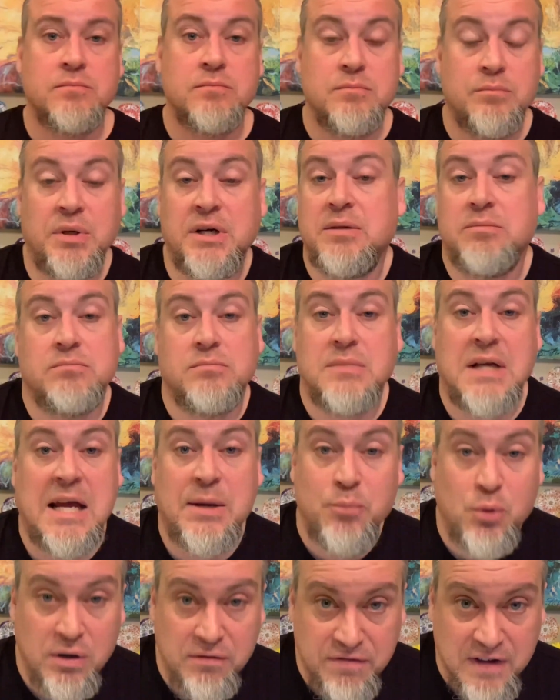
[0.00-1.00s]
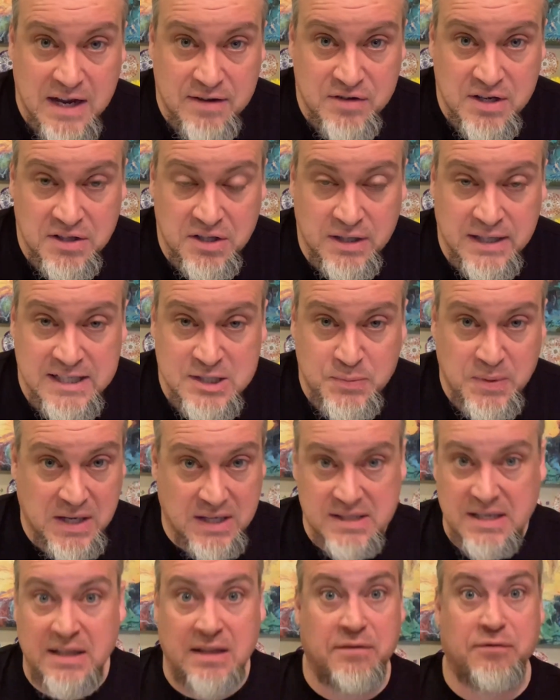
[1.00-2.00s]
but 8.5 nonetheless
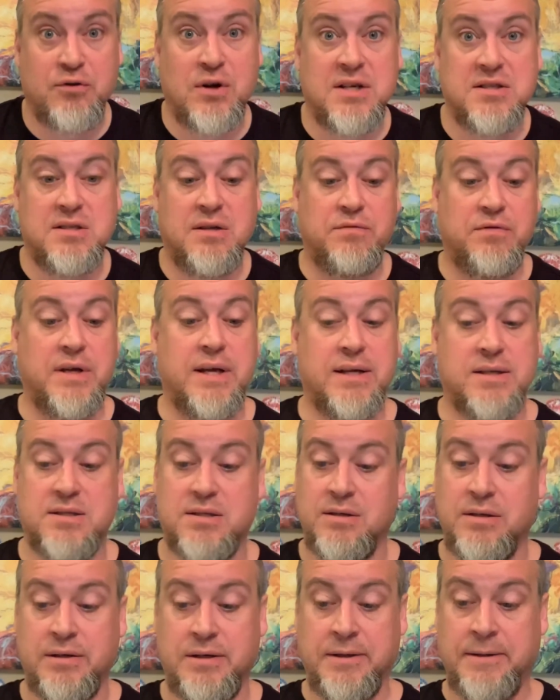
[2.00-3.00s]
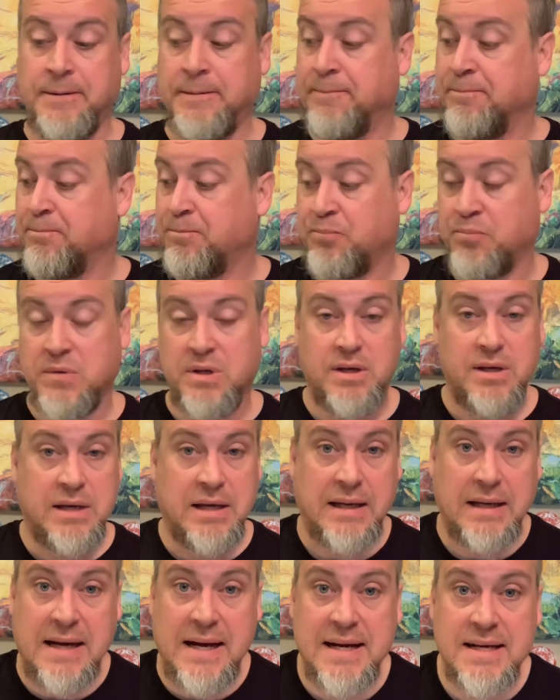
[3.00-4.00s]
because I love Frosted Flakes.
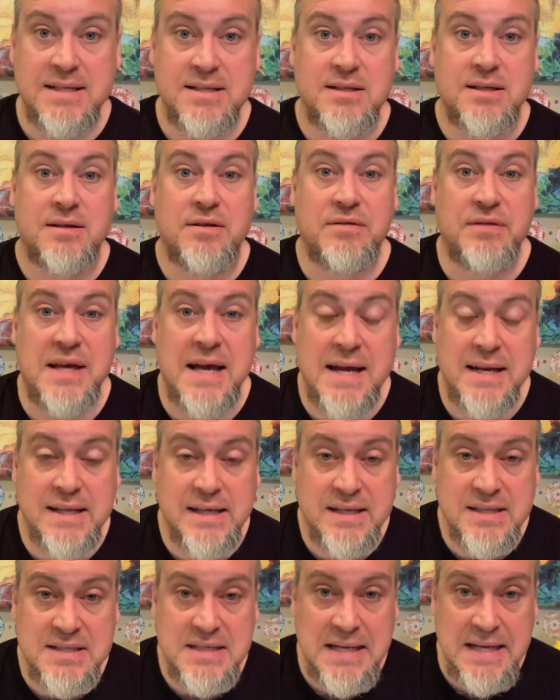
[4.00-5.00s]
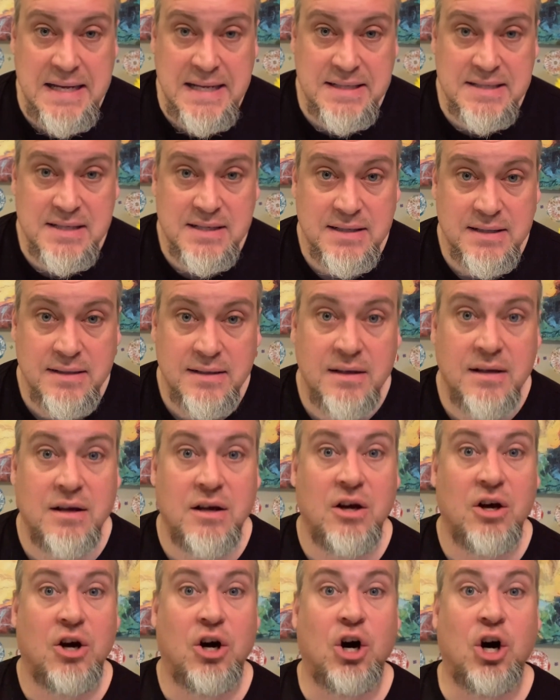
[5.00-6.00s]
And guys, that is it.
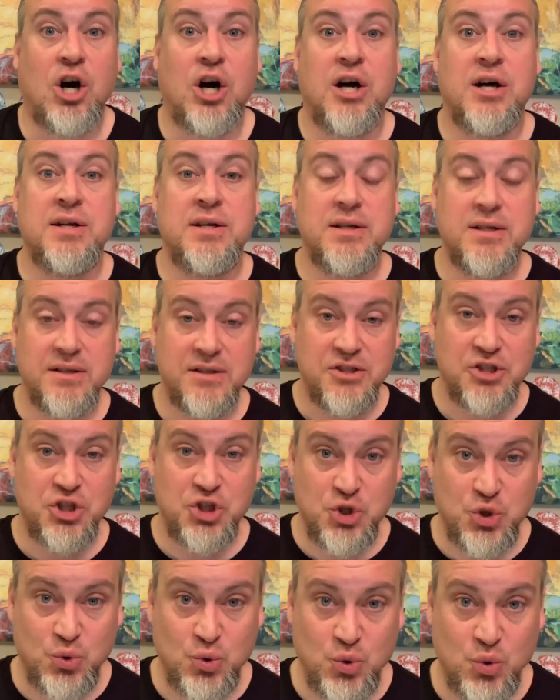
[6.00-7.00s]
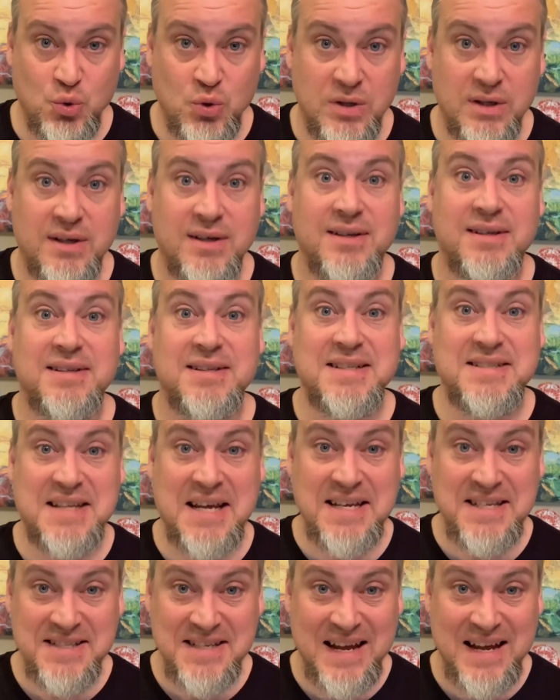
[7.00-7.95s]
On to the taste